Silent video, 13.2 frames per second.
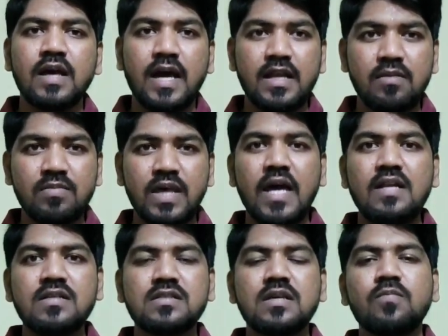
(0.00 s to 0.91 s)
And if the
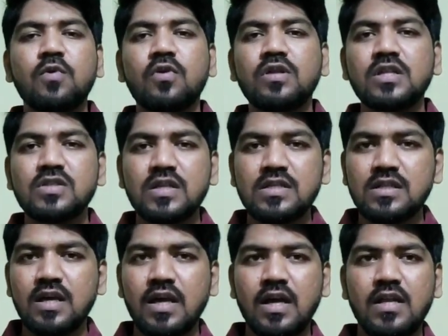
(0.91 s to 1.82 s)
answer
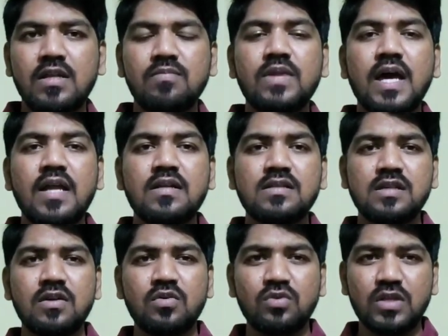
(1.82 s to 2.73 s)

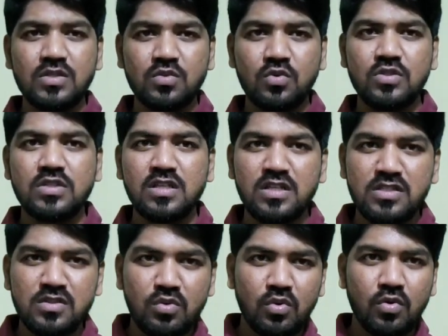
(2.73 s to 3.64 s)
to this question
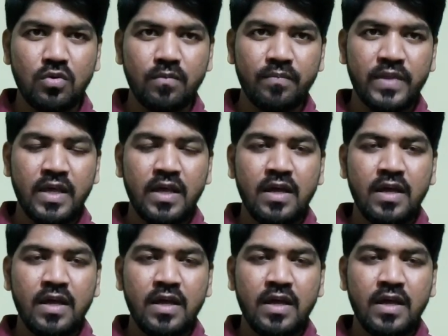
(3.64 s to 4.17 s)
is no,